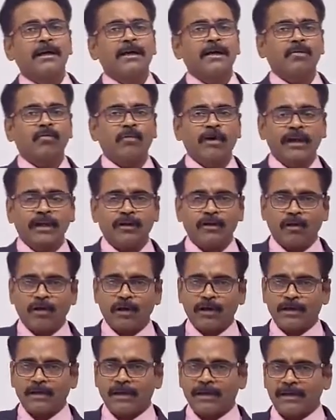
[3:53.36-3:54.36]
y
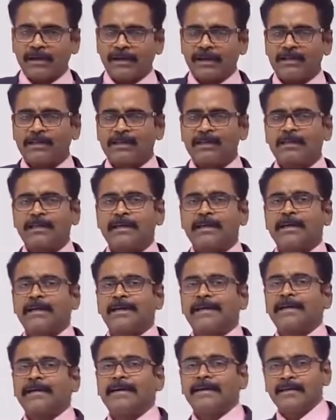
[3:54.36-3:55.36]
coordinate is
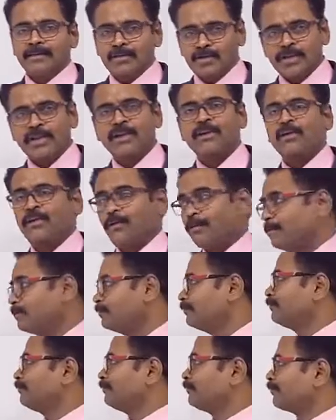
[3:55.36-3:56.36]
0,
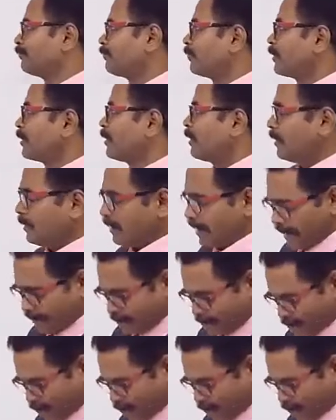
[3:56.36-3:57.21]
right?